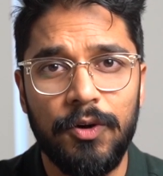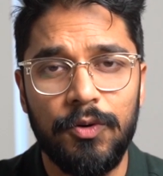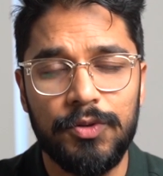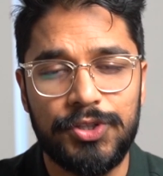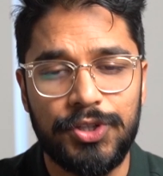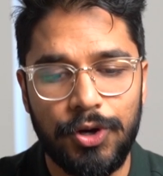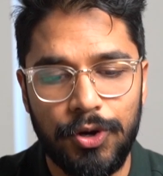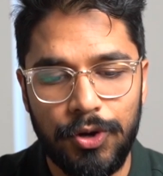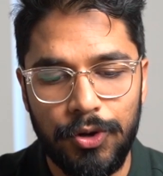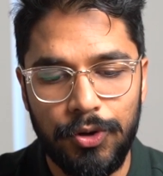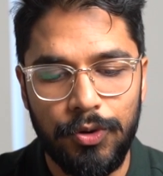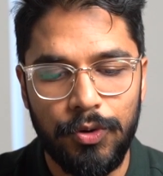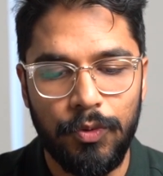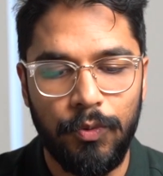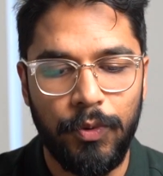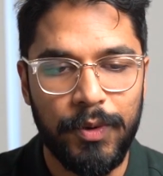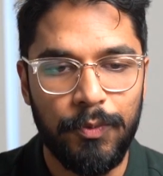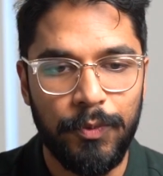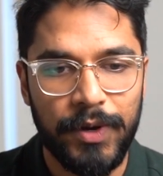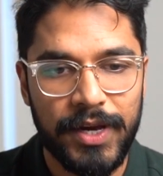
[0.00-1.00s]
So
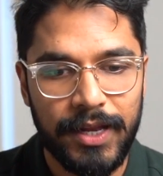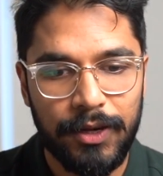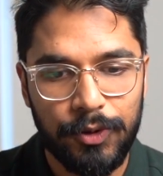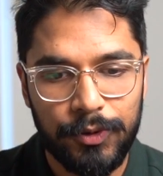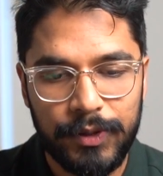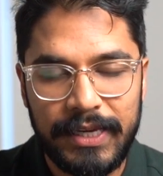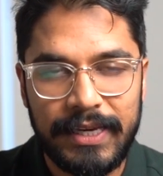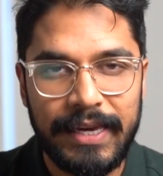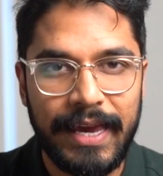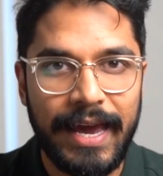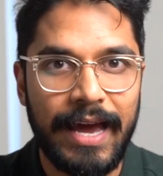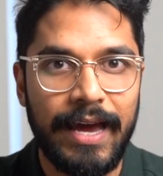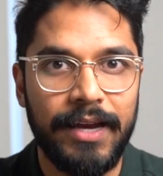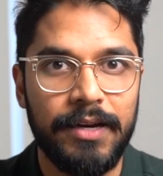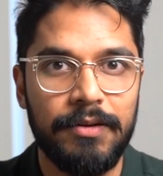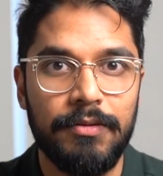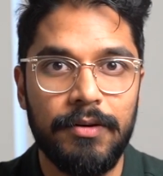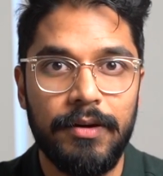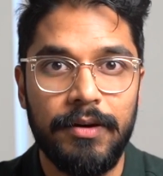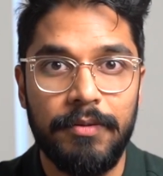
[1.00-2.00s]
when we're looking
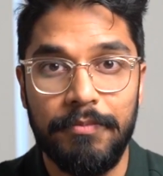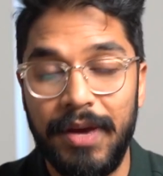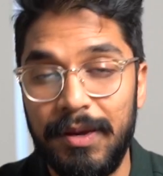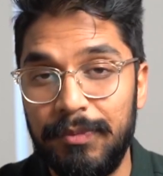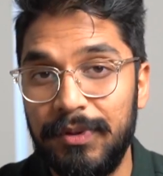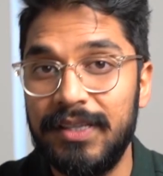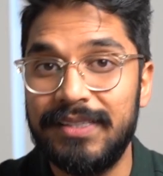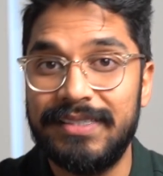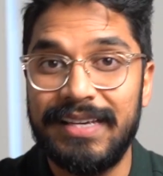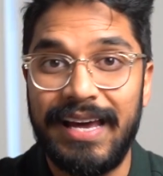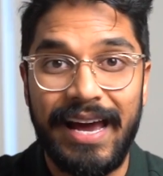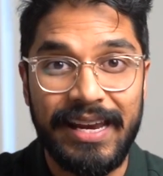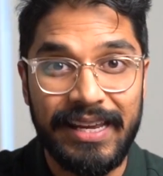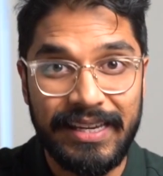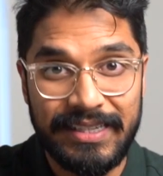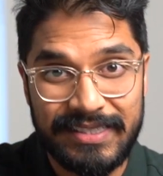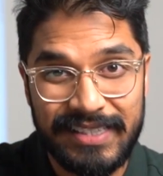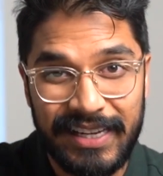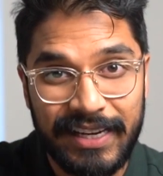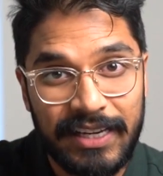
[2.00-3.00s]
at maybe it's adding
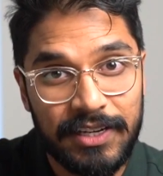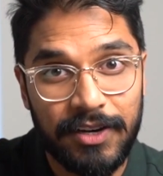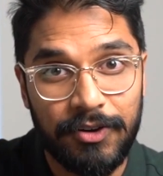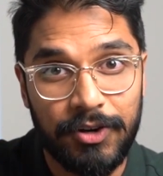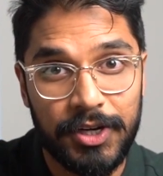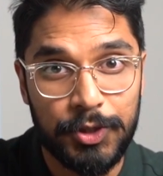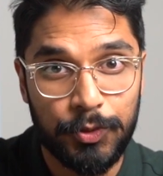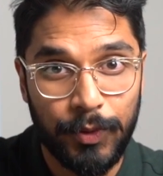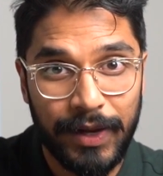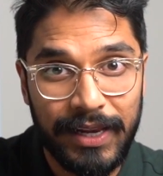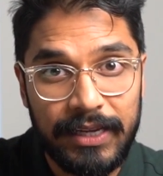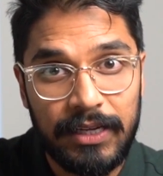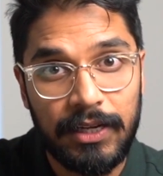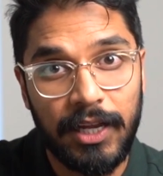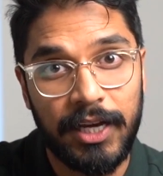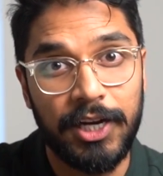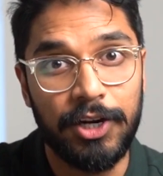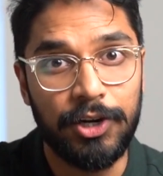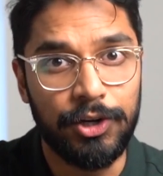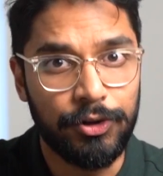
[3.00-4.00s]
a secondary dwelling
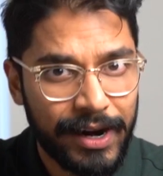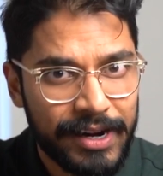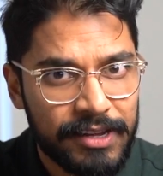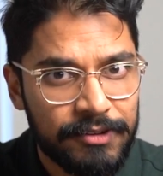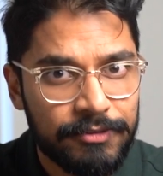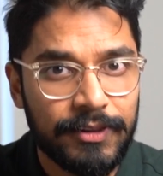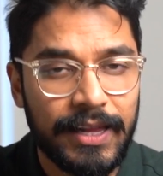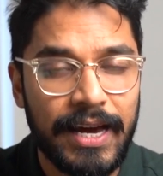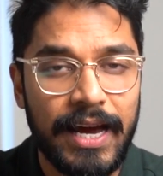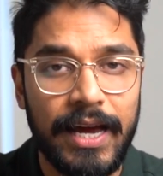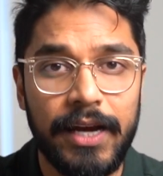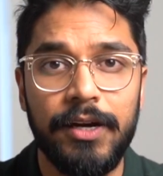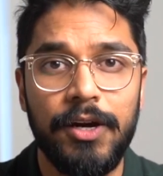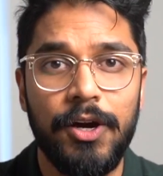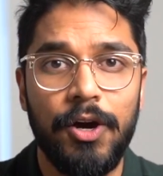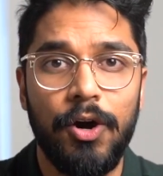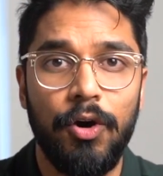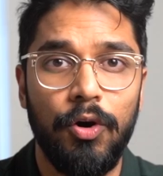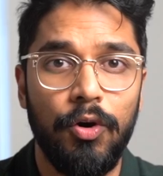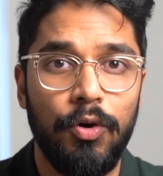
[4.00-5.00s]
like a granny flat,
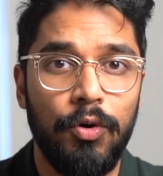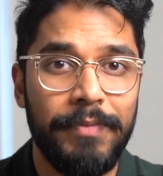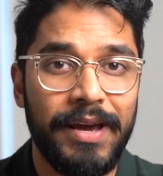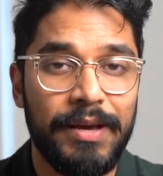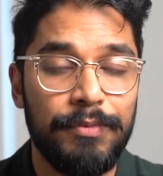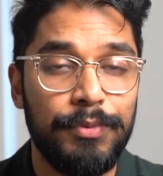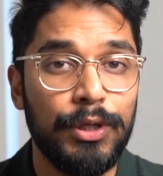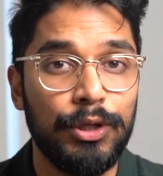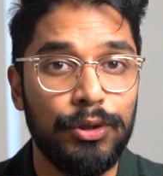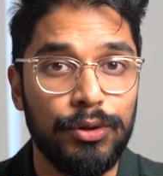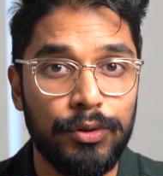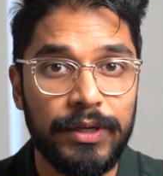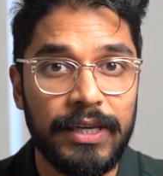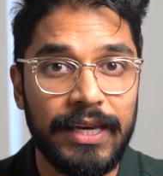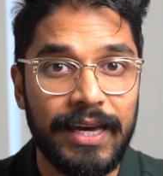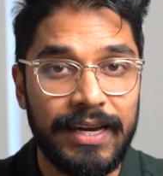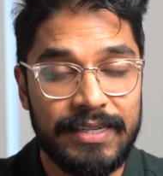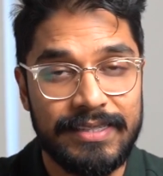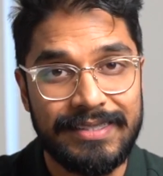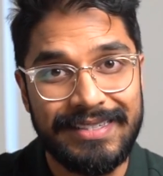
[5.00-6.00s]
or maybe you're
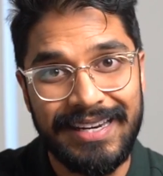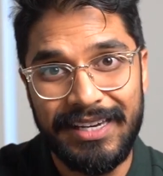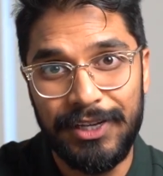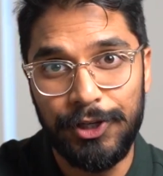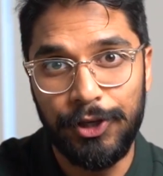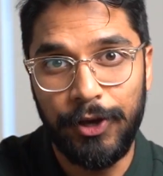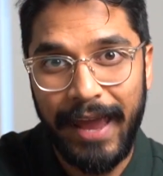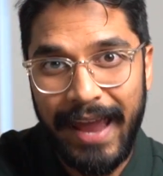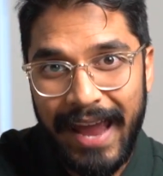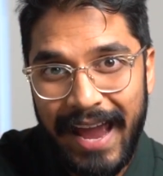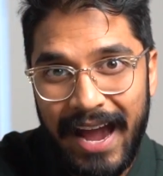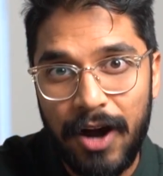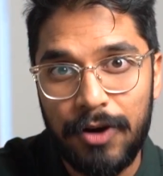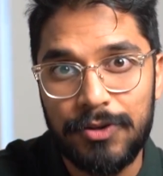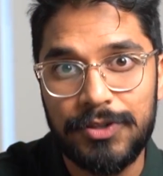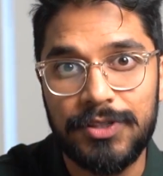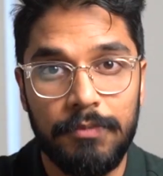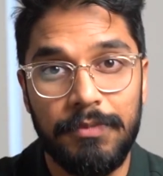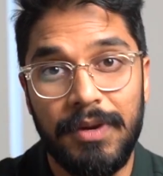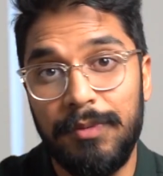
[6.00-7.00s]
looking at extending your
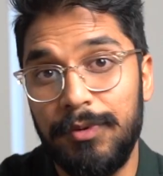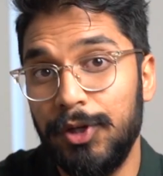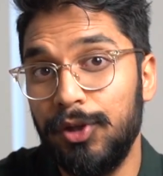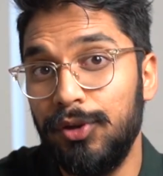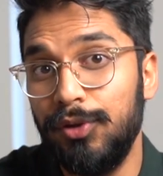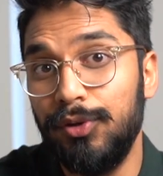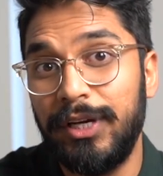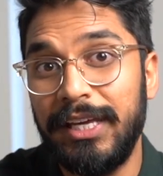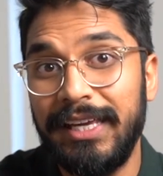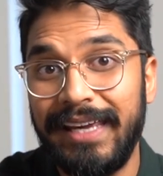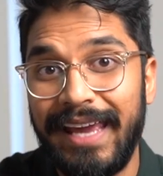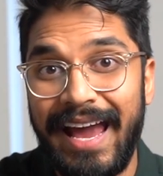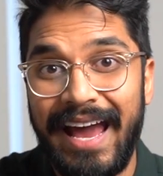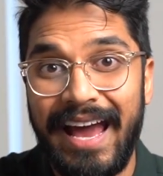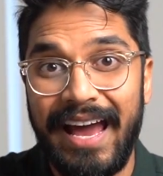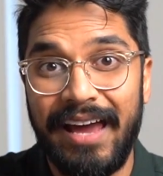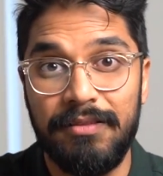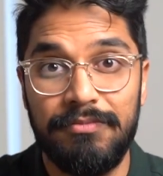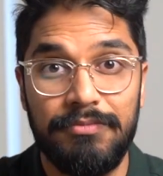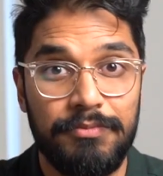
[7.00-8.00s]
house, maybe you're looking
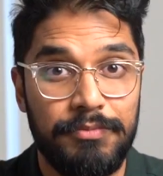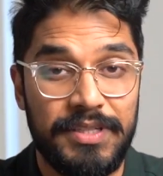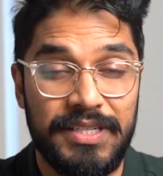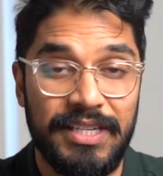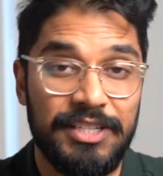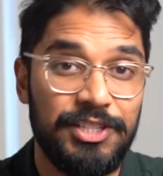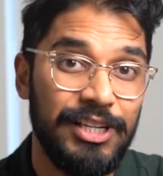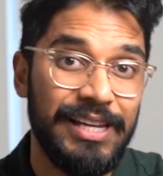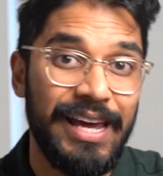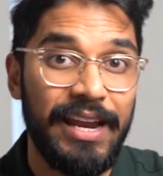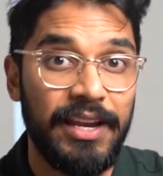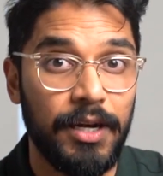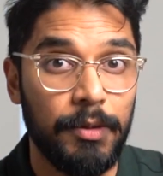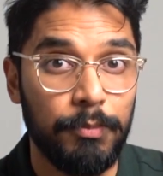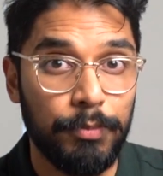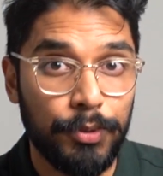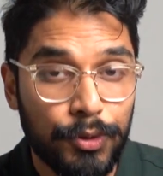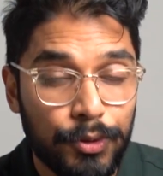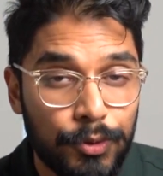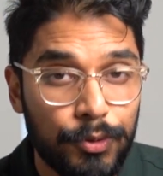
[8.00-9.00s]
at potentially adding a
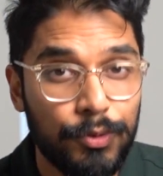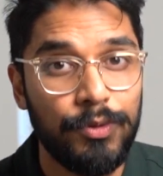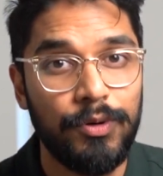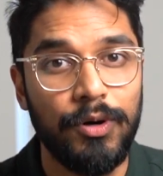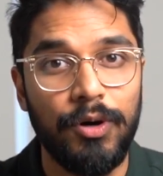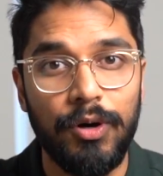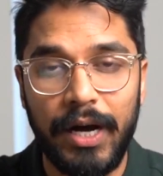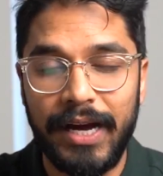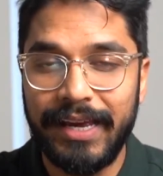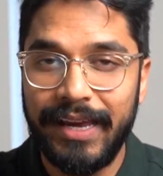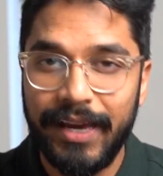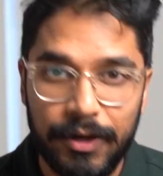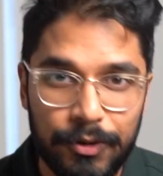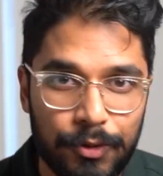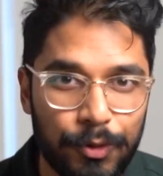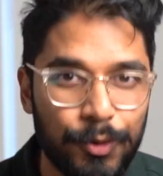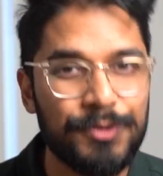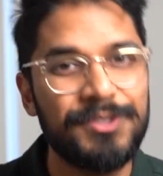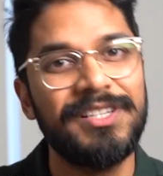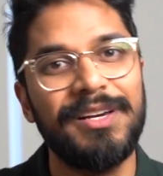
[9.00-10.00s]
pool, again,
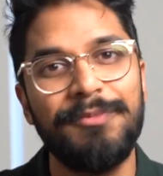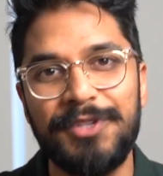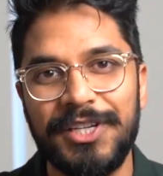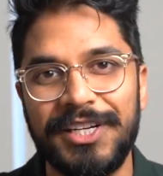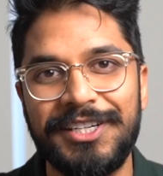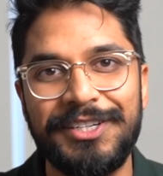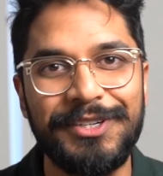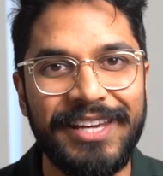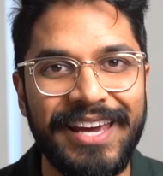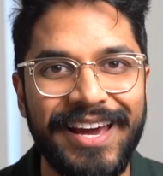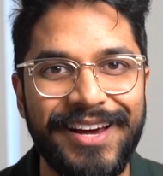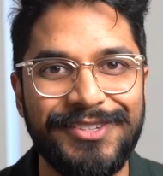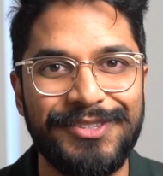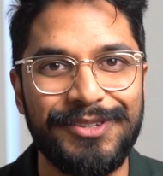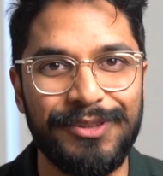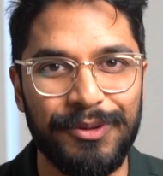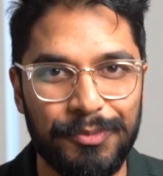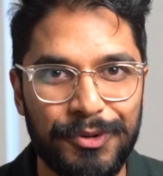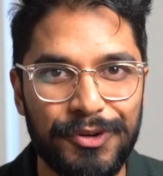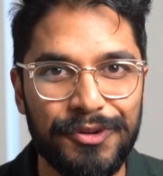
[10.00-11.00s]
all subject to
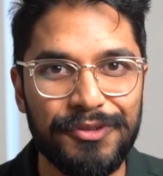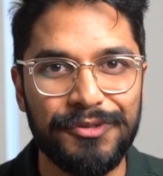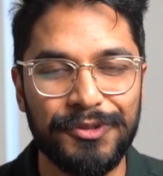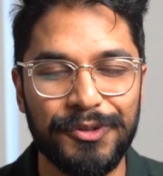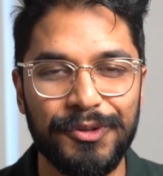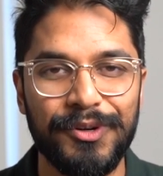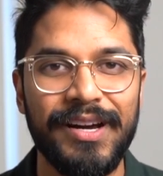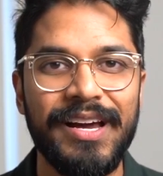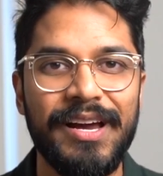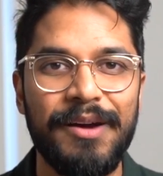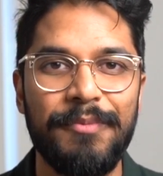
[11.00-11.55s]
council approval,